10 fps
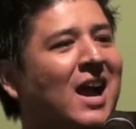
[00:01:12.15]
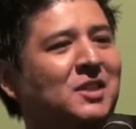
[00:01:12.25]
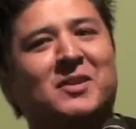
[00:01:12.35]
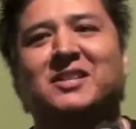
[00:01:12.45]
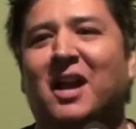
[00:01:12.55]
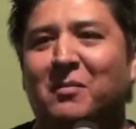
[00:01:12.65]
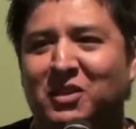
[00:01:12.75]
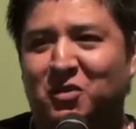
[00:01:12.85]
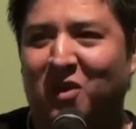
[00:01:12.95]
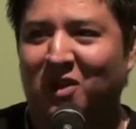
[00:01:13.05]
I spent time in
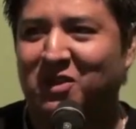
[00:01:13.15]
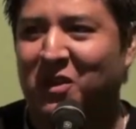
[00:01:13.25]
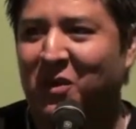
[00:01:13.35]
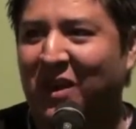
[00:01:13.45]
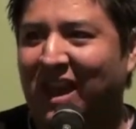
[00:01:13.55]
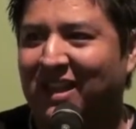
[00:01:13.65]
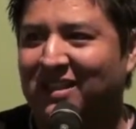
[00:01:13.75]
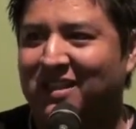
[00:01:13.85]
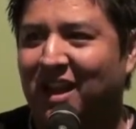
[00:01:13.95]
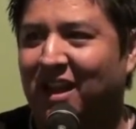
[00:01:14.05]
Toronto,
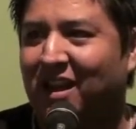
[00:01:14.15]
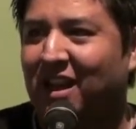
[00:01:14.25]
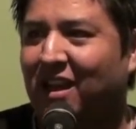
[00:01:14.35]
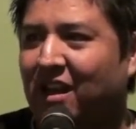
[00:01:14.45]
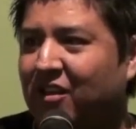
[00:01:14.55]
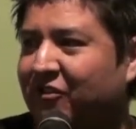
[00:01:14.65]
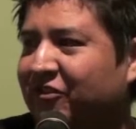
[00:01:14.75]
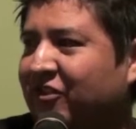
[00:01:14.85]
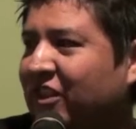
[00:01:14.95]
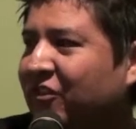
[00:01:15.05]
and uh,
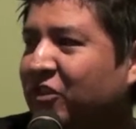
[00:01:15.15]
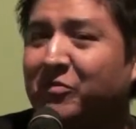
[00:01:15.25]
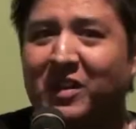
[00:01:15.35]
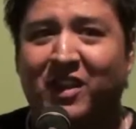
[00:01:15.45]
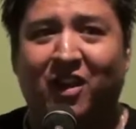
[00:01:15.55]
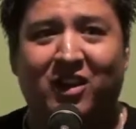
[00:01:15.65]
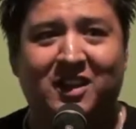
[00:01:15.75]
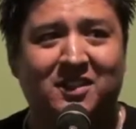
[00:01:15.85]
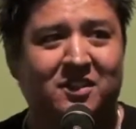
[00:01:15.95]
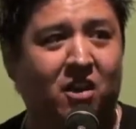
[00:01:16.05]
if, if you've been there,
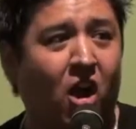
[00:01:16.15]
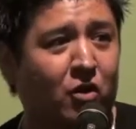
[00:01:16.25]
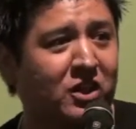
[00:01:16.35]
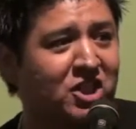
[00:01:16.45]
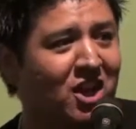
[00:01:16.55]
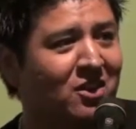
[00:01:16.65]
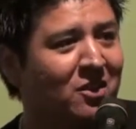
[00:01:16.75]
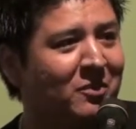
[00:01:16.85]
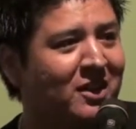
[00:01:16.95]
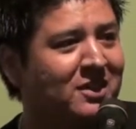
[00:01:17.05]
it is the concrete
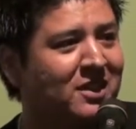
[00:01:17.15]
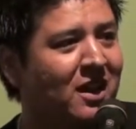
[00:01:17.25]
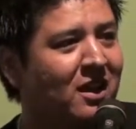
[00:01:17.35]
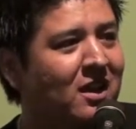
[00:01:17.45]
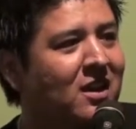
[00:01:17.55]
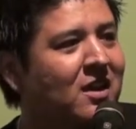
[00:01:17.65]
jungle, but uh,